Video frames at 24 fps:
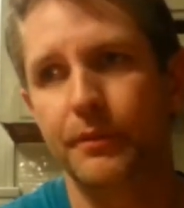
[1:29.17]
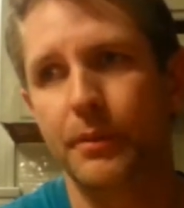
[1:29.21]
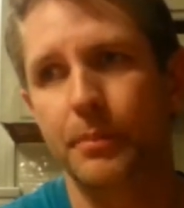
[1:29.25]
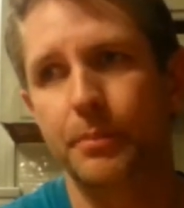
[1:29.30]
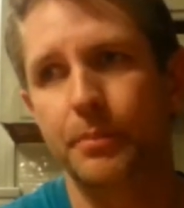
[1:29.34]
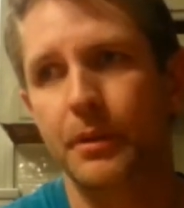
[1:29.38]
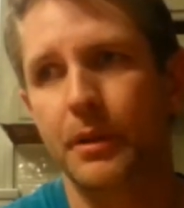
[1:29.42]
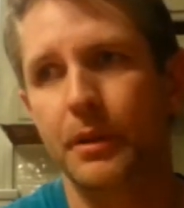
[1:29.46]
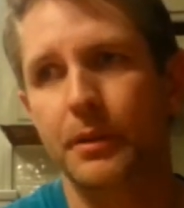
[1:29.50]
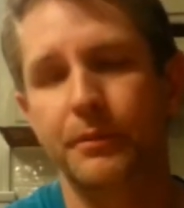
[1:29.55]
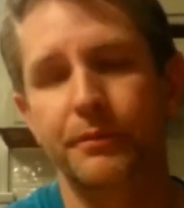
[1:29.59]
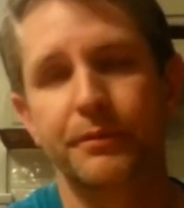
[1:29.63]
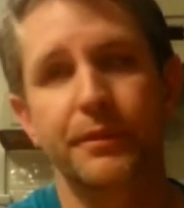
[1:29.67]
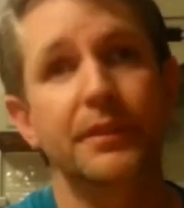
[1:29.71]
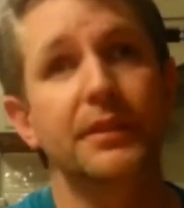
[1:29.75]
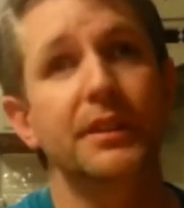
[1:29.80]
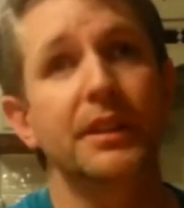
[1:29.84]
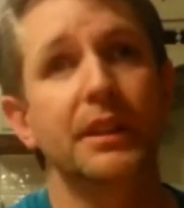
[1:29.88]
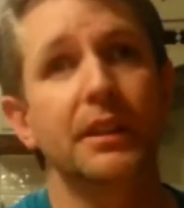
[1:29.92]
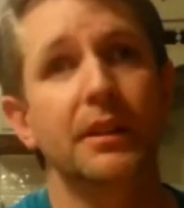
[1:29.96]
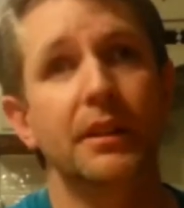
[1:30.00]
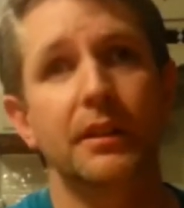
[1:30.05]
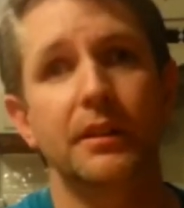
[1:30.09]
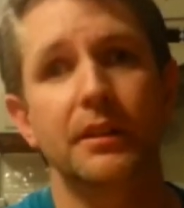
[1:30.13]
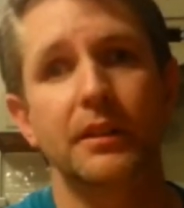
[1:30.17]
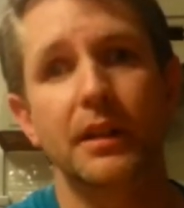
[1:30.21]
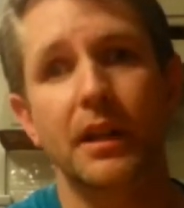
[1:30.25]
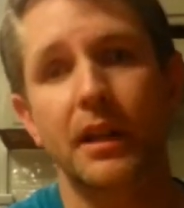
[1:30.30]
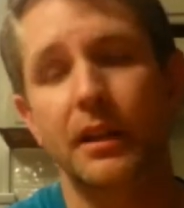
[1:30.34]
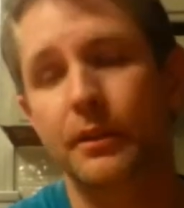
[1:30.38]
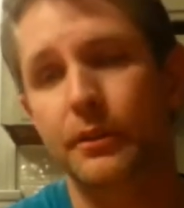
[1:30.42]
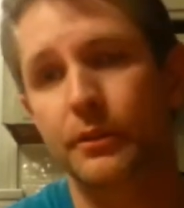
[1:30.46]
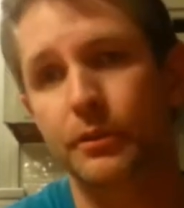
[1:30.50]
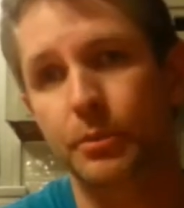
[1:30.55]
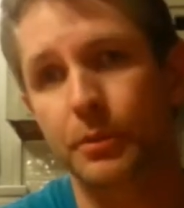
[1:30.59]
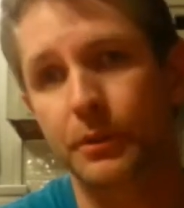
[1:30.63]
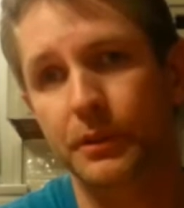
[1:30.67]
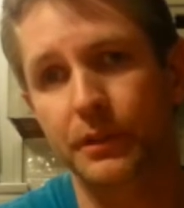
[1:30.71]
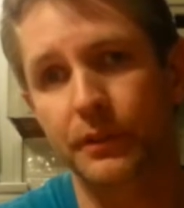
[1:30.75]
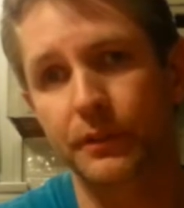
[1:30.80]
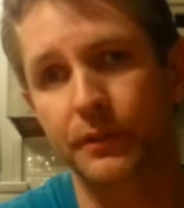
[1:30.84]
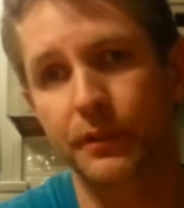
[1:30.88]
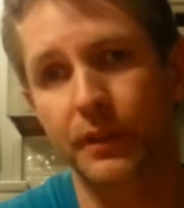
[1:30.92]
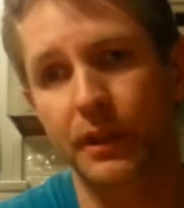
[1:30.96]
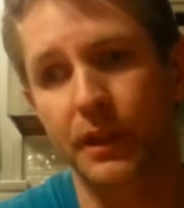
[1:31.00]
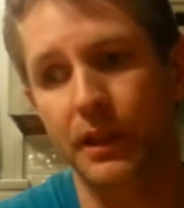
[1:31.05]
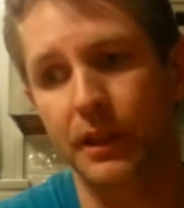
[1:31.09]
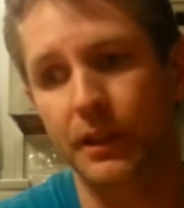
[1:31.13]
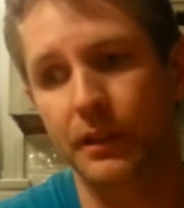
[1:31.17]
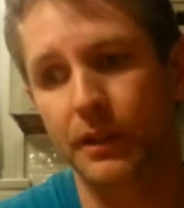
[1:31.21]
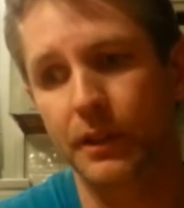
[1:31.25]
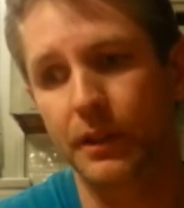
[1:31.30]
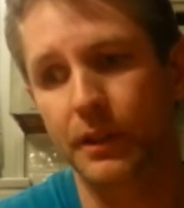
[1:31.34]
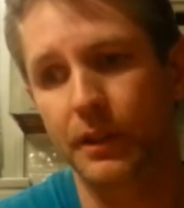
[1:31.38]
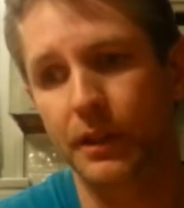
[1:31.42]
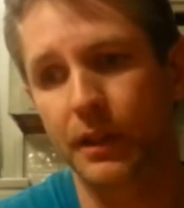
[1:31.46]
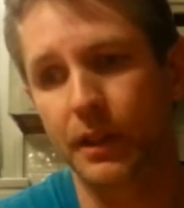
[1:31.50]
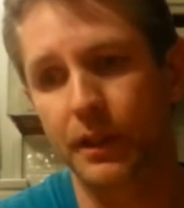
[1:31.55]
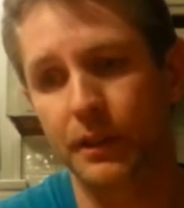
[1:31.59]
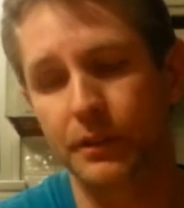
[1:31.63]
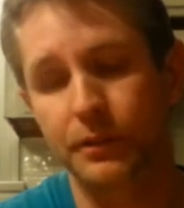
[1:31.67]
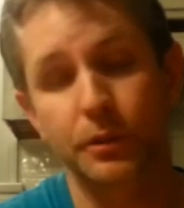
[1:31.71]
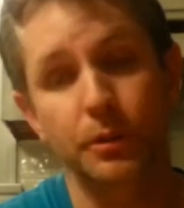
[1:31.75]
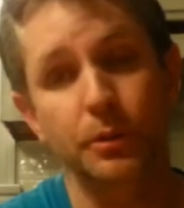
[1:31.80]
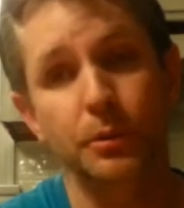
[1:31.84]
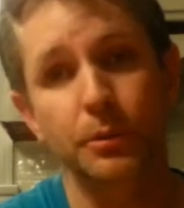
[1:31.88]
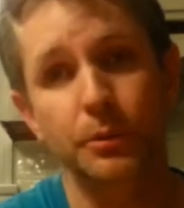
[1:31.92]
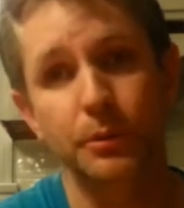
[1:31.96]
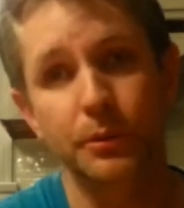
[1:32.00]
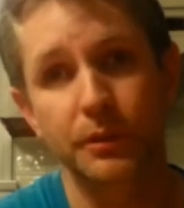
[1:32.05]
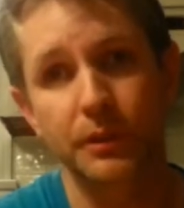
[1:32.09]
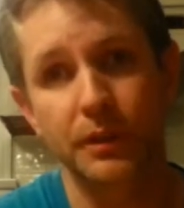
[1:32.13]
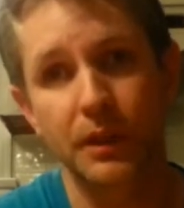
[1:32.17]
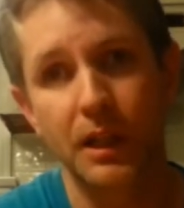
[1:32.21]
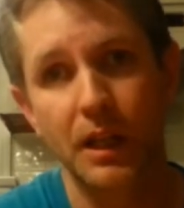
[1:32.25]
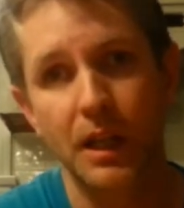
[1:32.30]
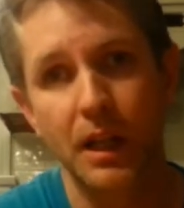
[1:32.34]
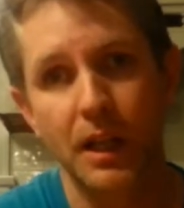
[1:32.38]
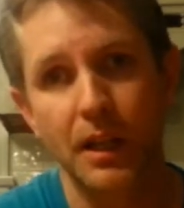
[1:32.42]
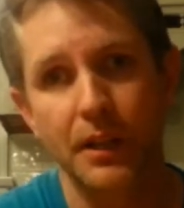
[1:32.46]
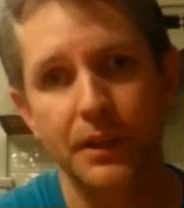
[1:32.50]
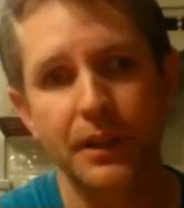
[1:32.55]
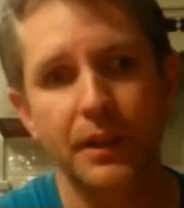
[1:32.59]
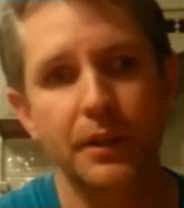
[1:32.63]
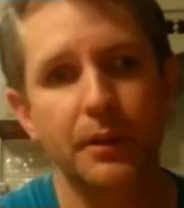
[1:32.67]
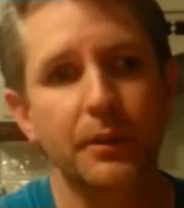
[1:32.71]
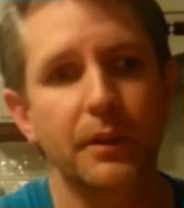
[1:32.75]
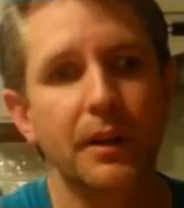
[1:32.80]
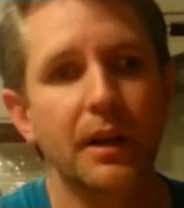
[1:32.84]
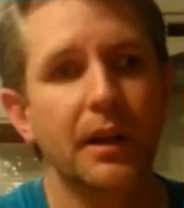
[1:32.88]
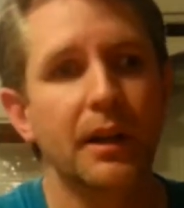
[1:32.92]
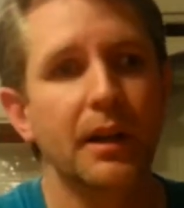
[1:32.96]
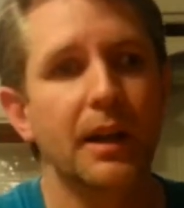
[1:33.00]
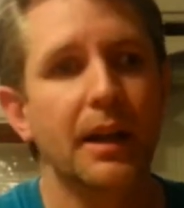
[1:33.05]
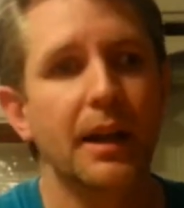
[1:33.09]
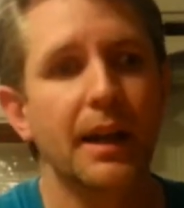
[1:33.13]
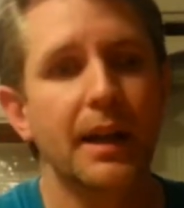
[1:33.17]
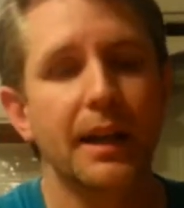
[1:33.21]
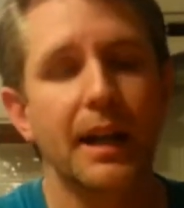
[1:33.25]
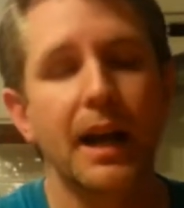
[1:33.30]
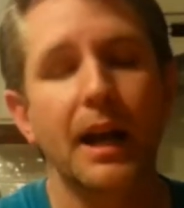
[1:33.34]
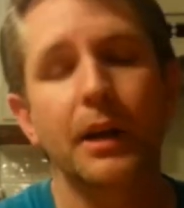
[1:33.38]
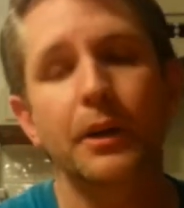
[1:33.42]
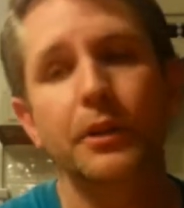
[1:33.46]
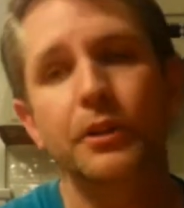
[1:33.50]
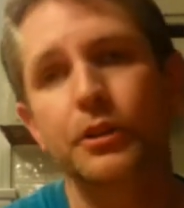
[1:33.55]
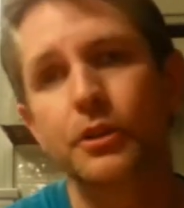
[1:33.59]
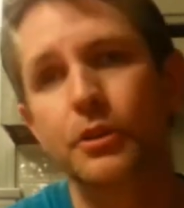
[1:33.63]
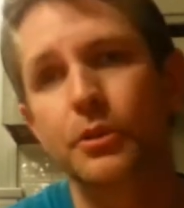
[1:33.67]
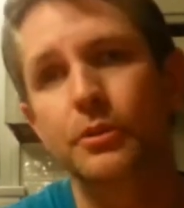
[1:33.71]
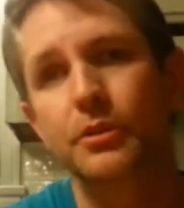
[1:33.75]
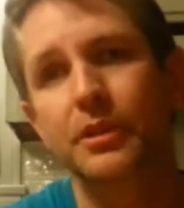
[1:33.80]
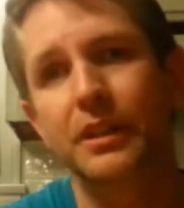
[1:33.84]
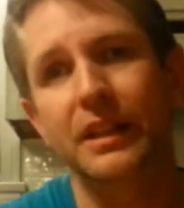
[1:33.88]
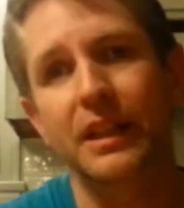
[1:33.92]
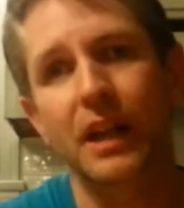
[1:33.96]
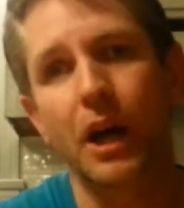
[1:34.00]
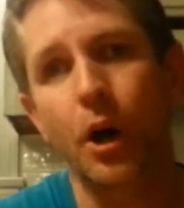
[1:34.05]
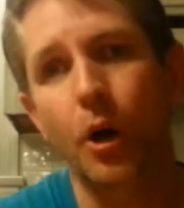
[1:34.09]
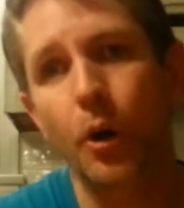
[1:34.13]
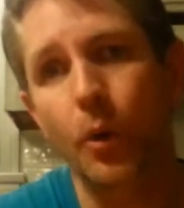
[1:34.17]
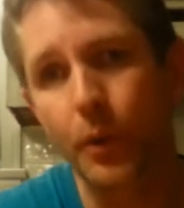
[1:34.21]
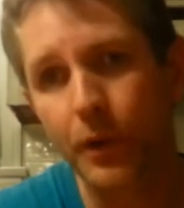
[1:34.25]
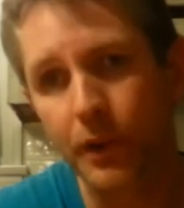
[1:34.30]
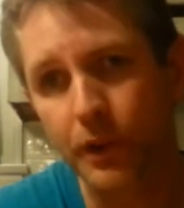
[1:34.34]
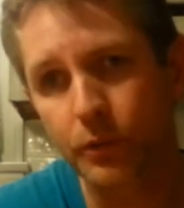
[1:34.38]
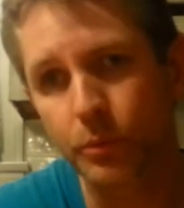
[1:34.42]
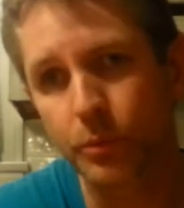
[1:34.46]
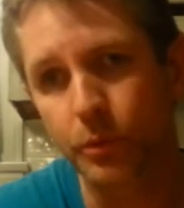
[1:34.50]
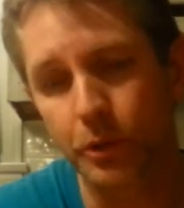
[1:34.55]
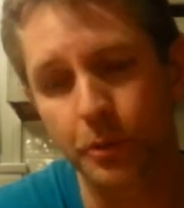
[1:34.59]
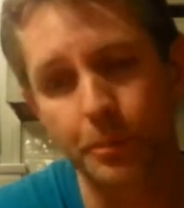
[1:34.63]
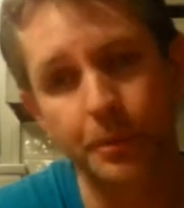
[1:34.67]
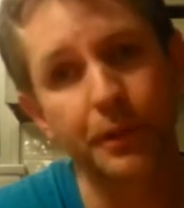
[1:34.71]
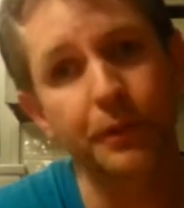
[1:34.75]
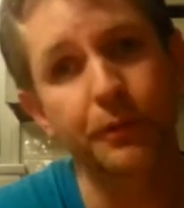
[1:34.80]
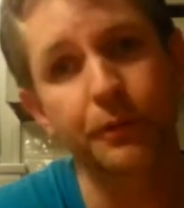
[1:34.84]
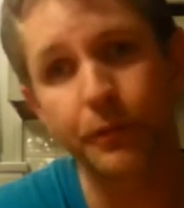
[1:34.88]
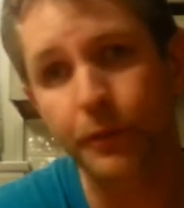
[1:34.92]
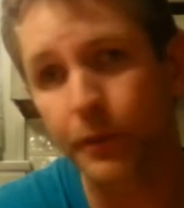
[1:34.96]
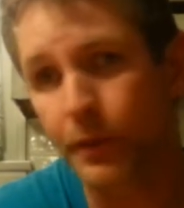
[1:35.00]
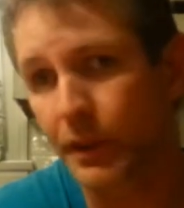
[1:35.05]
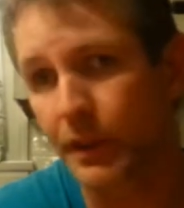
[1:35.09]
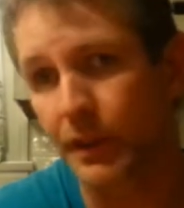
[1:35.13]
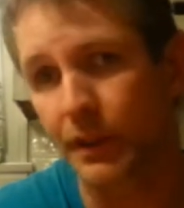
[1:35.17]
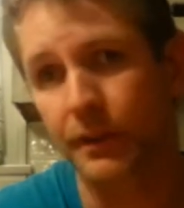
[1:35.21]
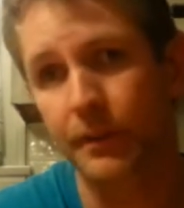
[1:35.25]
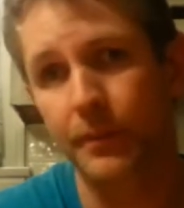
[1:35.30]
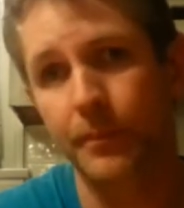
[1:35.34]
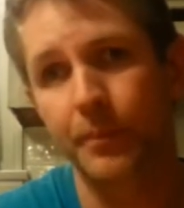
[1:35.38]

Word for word: probably $1,500 worth of tools that are at our use and always will be free.